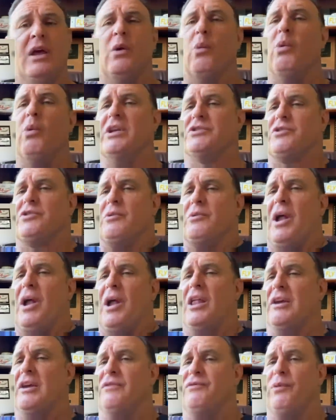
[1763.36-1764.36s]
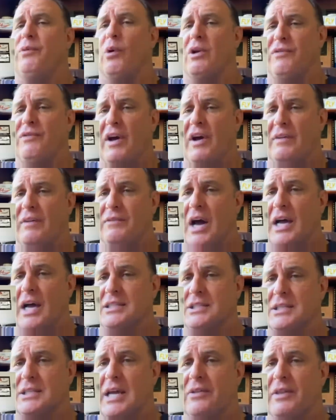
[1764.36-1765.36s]
Winds were probably 45
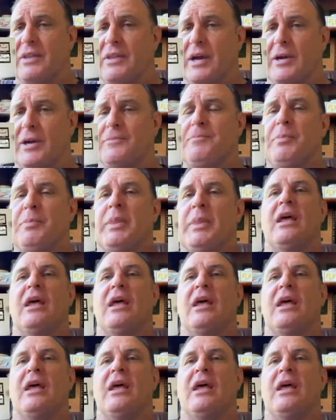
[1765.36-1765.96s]
knots down there.